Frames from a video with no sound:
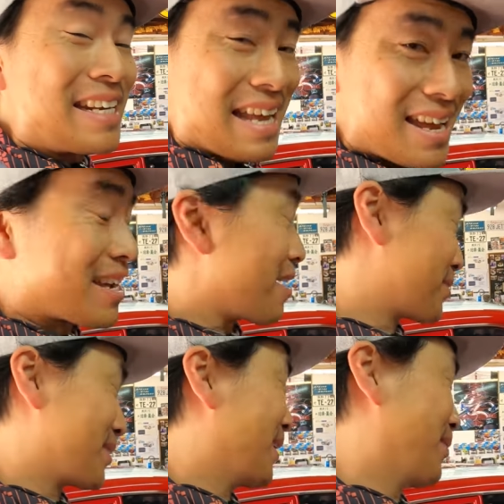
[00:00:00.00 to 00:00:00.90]
10 times
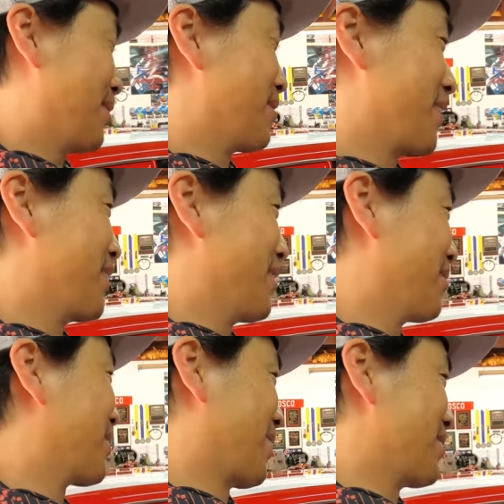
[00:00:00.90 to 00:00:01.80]
slower than the new
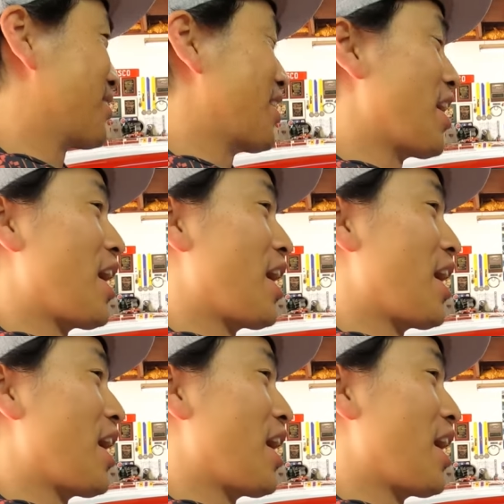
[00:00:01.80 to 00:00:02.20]
cars. Yeah.